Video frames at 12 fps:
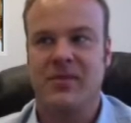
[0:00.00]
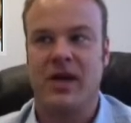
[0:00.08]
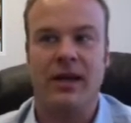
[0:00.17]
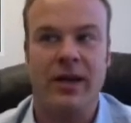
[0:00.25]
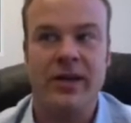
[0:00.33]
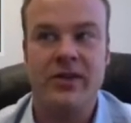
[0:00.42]

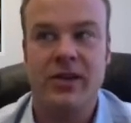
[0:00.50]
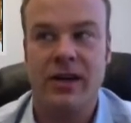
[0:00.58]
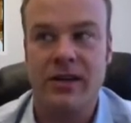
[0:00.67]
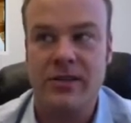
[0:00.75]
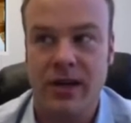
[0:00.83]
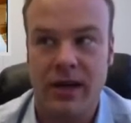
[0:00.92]
And I like,
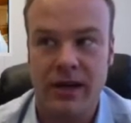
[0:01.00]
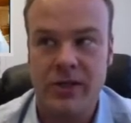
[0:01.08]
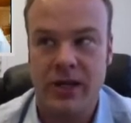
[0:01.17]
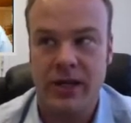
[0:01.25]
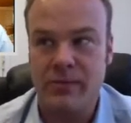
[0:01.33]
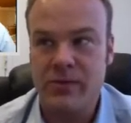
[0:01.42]
John,
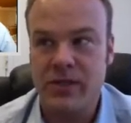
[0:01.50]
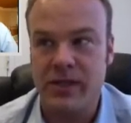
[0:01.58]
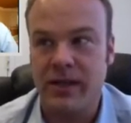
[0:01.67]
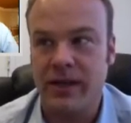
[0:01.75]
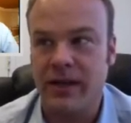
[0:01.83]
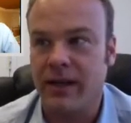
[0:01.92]
I'm
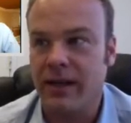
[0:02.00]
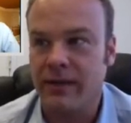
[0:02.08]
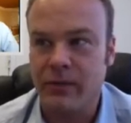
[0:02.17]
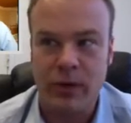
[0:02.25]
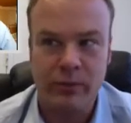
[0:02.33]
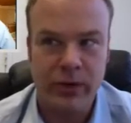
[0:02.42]
seeing
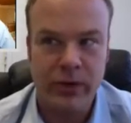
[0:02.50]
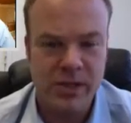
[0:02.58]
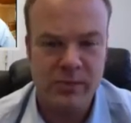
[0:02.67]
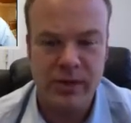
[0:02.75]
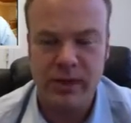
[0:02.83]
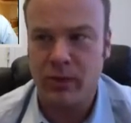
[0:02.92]
what
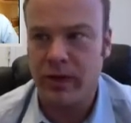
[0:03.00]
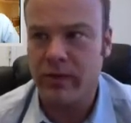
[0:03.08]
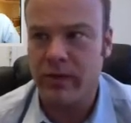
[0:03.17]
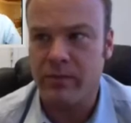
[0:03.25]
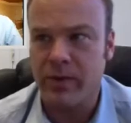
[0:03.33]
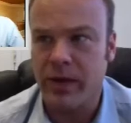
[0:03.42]
appears to be one
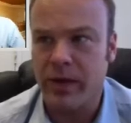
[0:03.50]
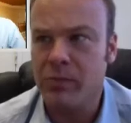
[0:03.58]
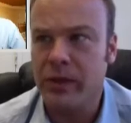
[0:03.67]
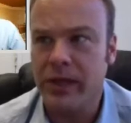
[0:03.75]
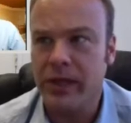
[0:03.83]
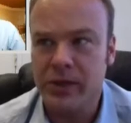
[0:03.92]
of the
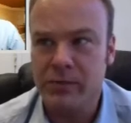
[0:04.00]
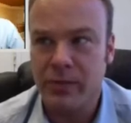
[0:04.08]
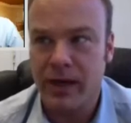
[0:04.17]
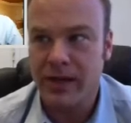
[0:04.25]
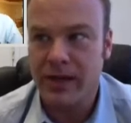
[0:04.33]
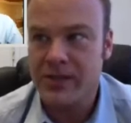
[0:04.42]
better Beatles
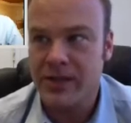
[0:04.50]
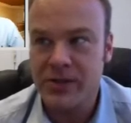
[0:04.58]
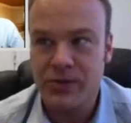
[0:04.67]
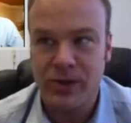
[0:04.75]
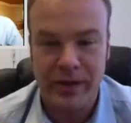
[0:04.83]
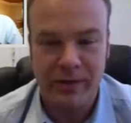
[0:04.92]
box
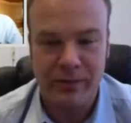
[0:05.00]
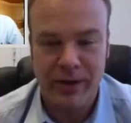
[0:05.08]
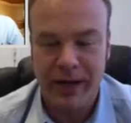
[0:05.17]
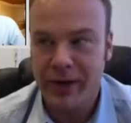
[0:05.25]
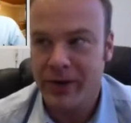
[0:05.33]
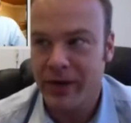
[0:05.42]
sets right in the
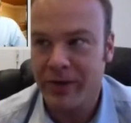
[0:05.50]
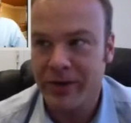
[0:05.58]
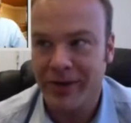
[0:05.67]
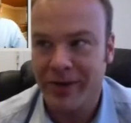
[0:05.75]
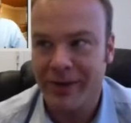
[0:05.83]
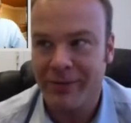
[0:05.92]

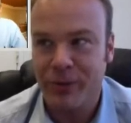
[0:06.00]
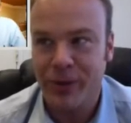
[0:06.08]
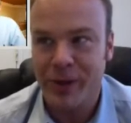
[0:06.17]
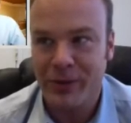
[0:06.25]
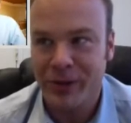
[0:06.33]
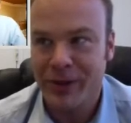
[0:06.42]
background of
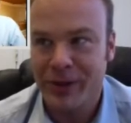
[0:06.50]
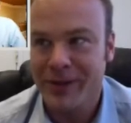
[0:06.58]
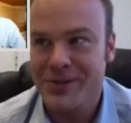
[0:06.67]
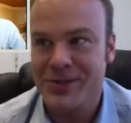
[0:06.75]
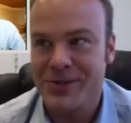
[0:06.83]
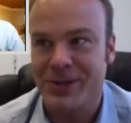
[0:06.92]
where I'm
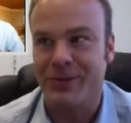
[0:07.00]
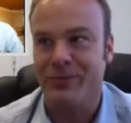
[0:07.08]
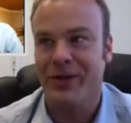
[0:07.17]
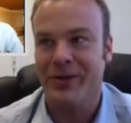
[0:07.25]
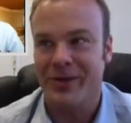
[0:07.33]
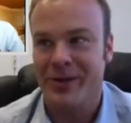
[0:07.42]
looking. So
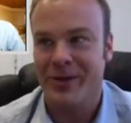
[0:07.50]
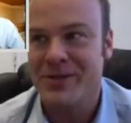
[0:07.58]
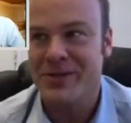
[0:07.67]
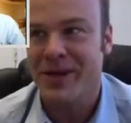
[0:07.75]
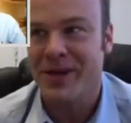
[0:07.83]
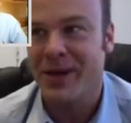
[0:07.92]
big
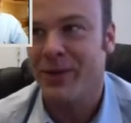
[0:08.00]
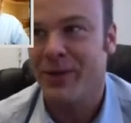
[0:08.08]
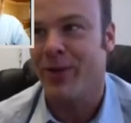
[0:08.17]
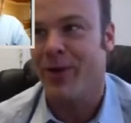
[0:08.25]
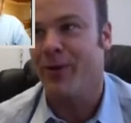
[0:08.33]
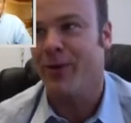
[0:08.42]
thumbs up.
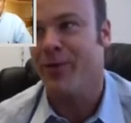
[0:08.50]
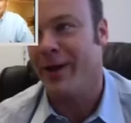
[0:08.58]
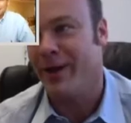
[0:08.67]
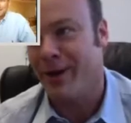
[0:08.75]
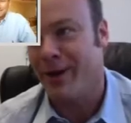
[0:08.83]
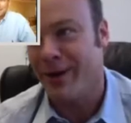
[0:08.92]
Although
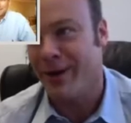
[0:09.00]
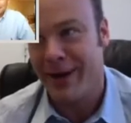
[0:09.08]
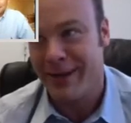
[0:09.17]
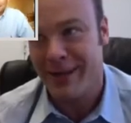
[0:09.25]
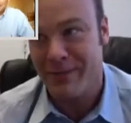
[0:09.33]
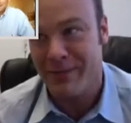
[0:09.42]
they are
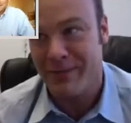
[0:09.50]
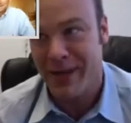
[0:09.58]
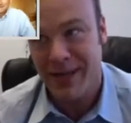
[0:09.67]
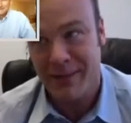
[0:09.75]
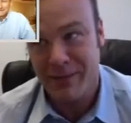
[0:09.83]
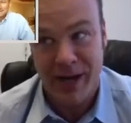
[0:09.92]
not in my
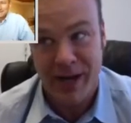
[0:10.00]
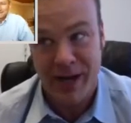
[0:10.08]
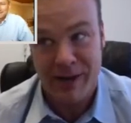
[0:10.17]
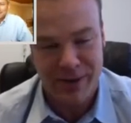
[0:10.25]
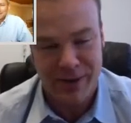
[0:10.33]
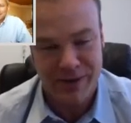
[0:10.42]
top
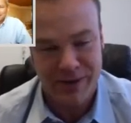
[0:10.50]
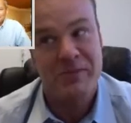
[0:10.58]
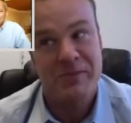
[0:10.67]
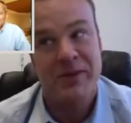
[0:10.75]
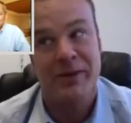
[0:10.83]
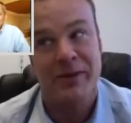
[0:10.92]
5 of all
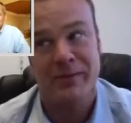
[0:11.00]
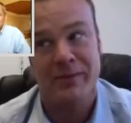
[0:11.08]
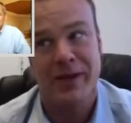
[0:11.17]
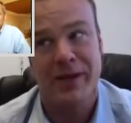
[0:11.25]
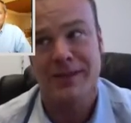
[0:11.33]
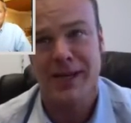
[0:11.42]
time, they're in
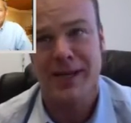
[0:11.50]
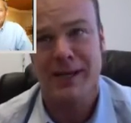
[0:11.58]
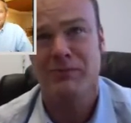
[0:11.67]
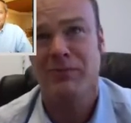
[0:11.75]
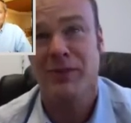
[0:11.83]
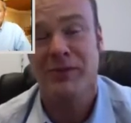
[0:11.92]
my
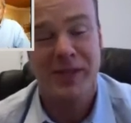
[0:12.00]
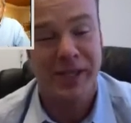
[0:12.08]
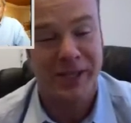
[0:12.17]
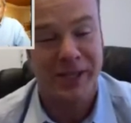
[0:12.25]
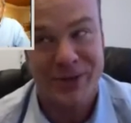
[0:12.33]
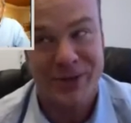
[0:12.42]
top
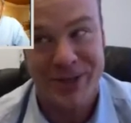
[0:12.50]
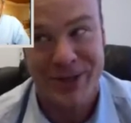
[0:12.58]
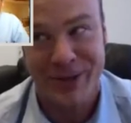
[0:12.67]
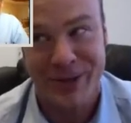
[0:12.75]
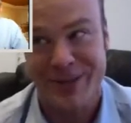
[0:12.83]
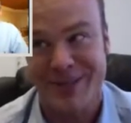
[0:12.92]
15 or so.